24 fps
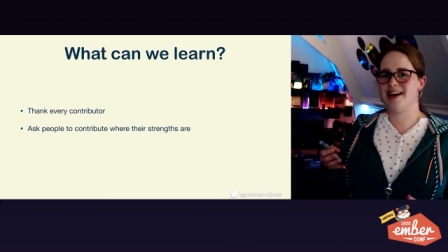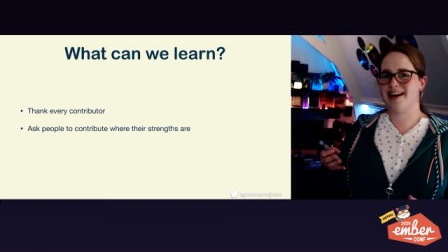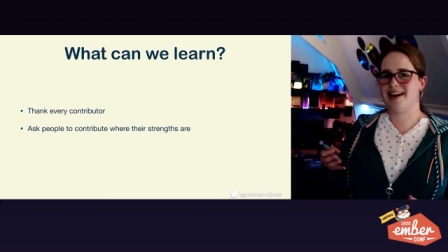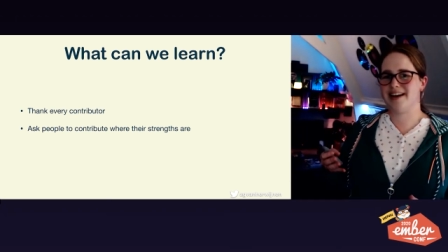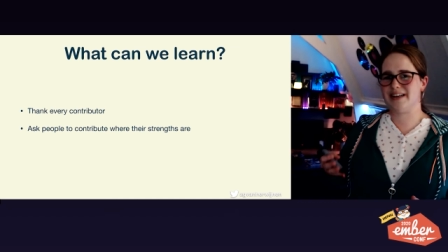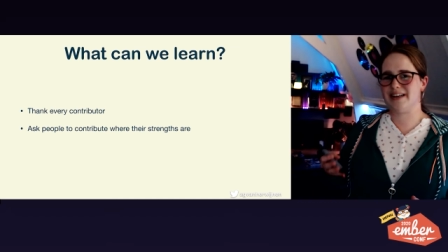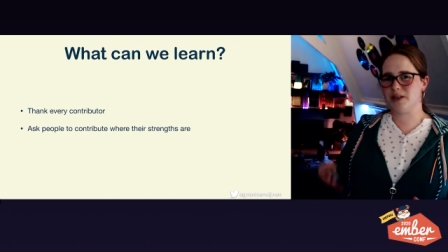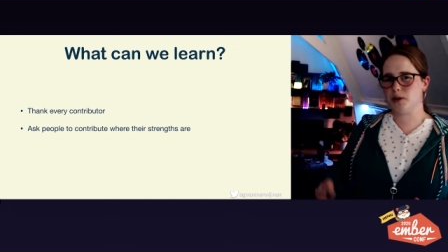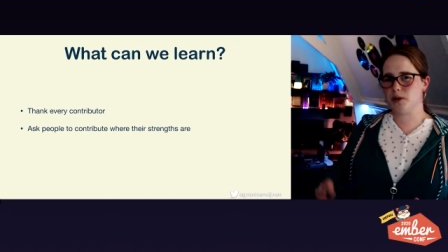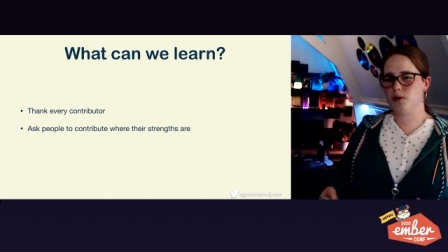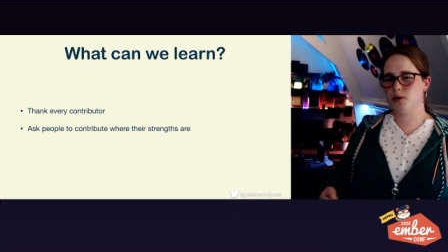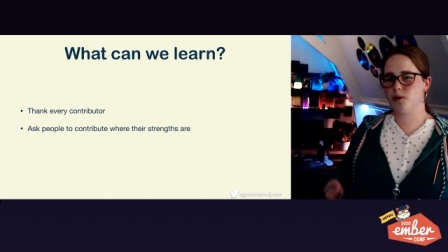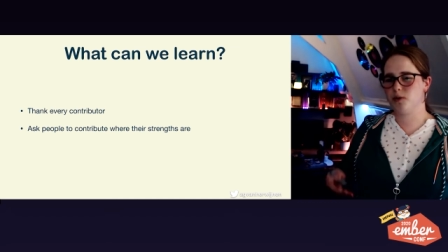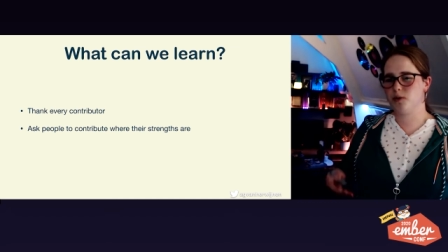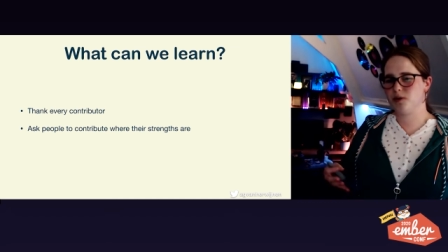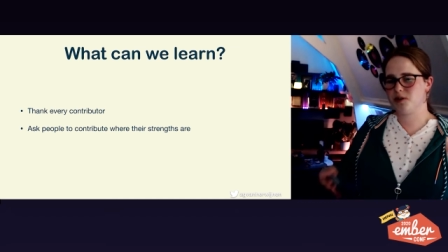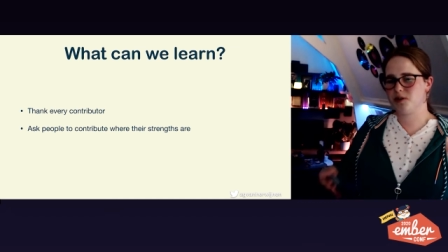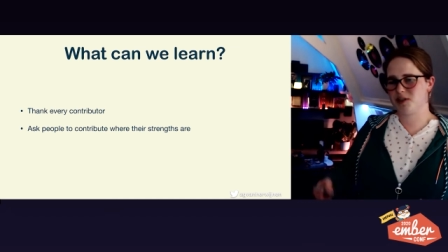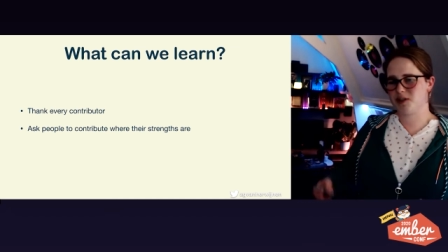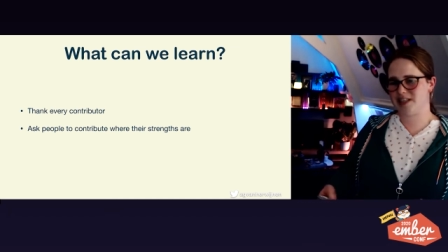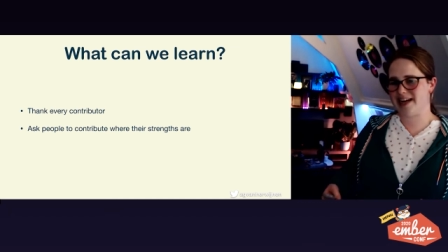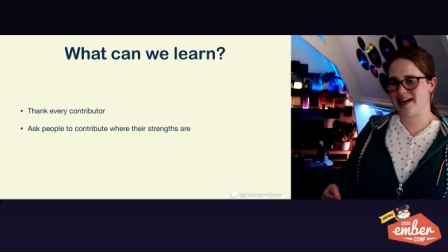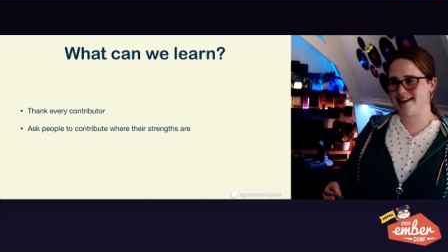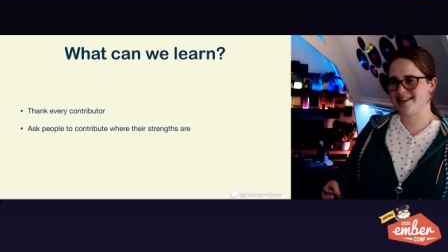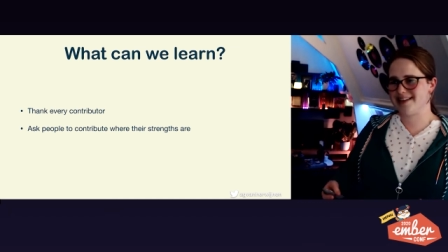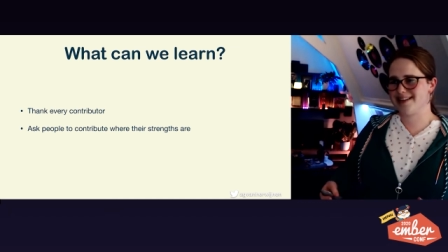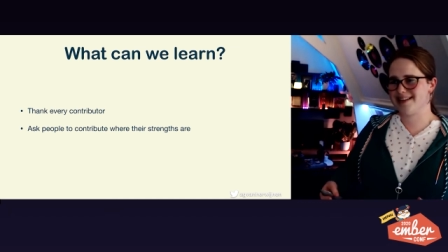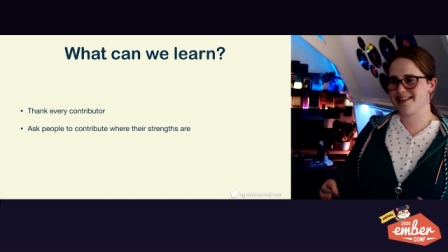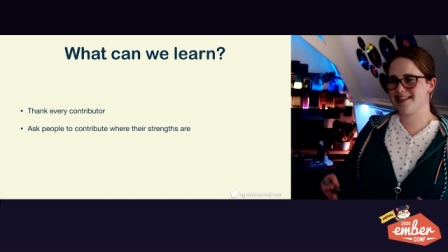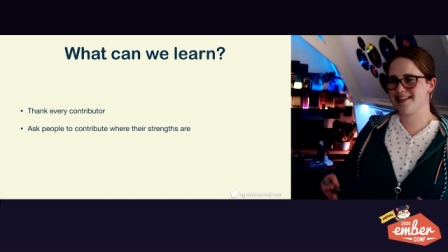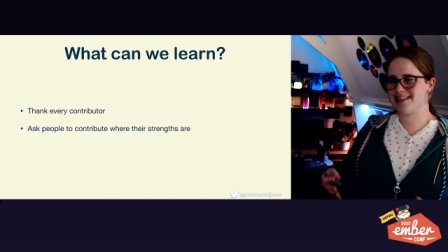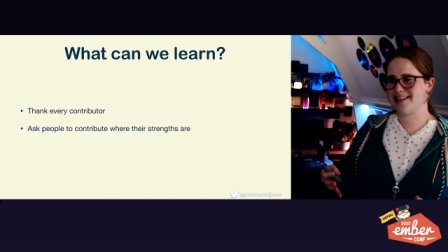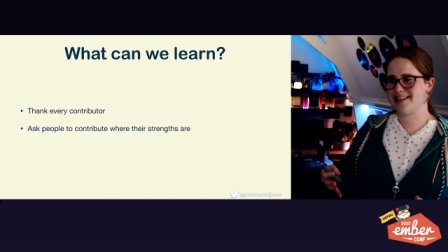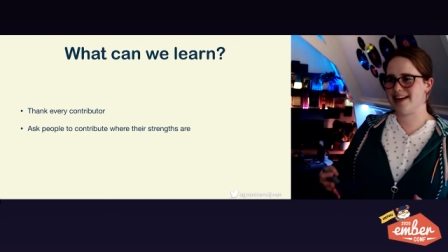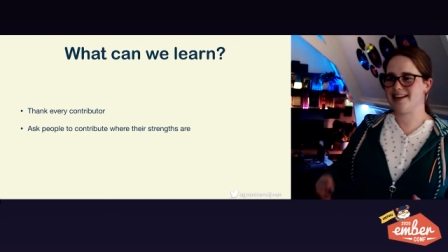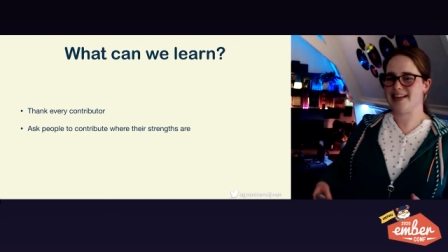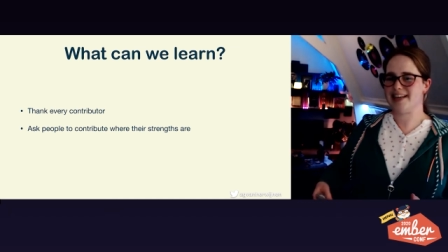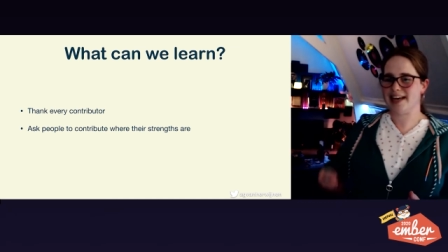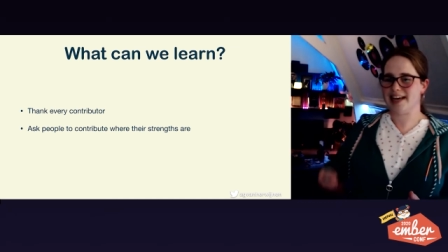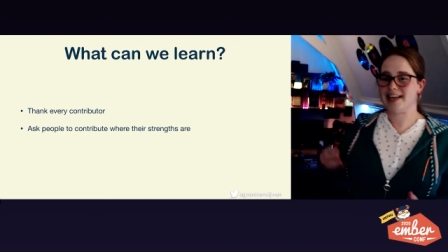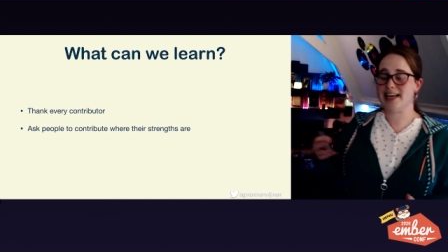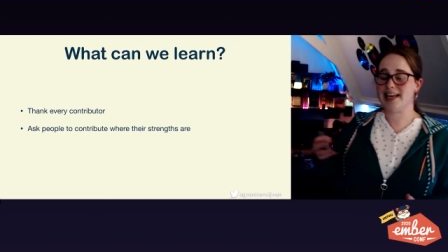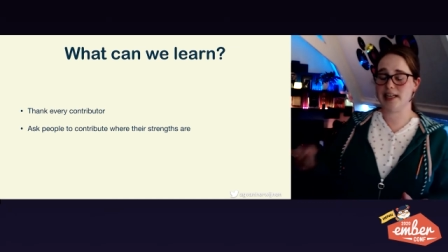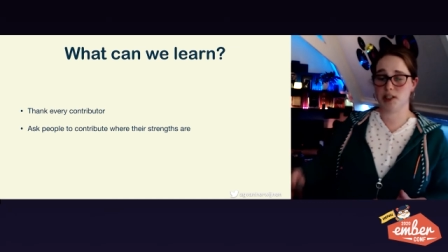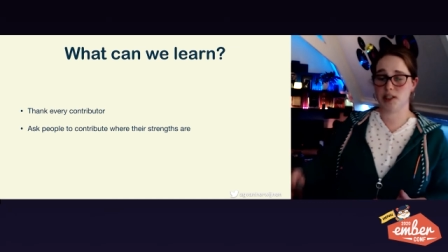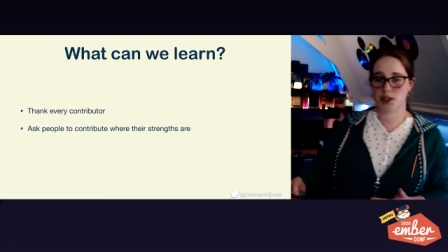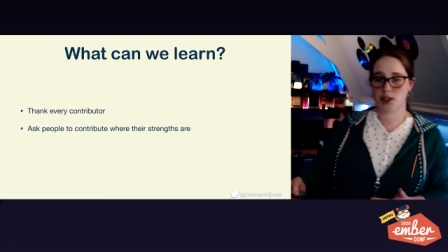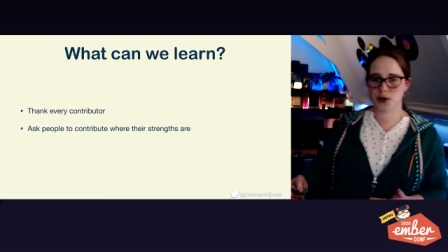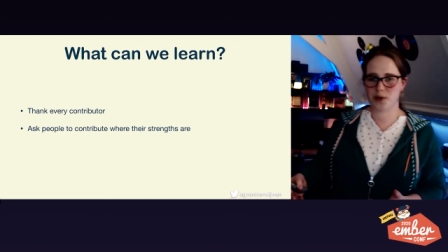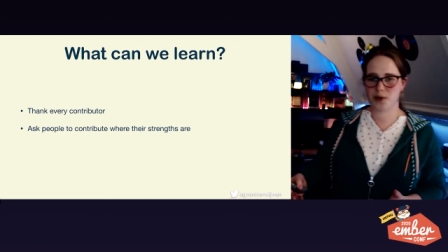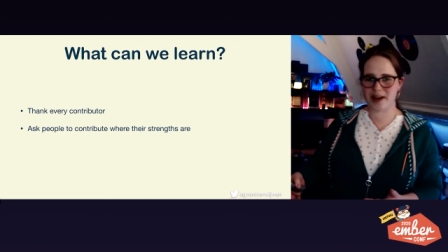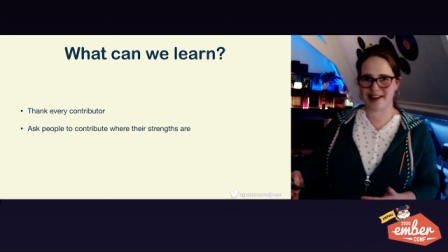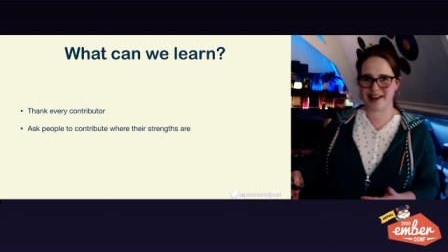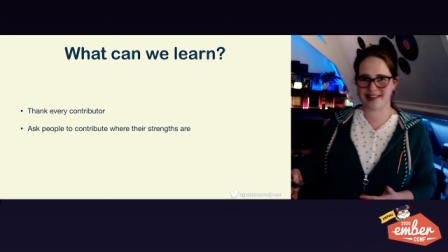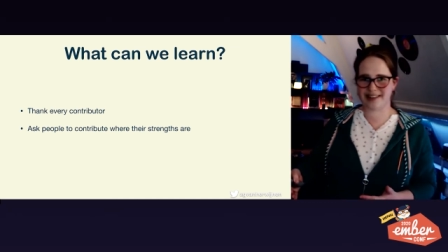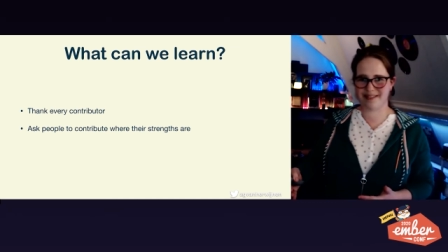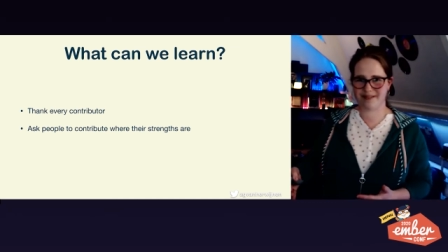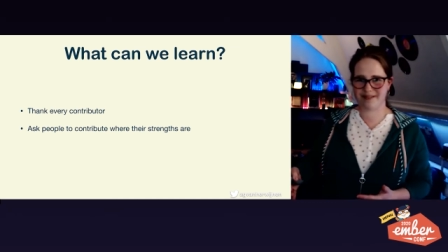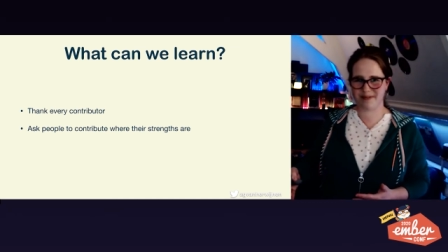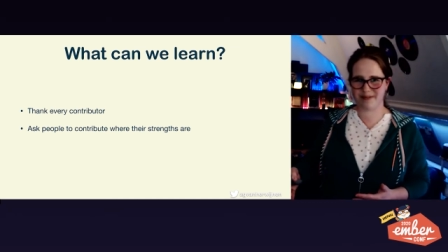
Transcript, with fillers: a cool sense that they can do it.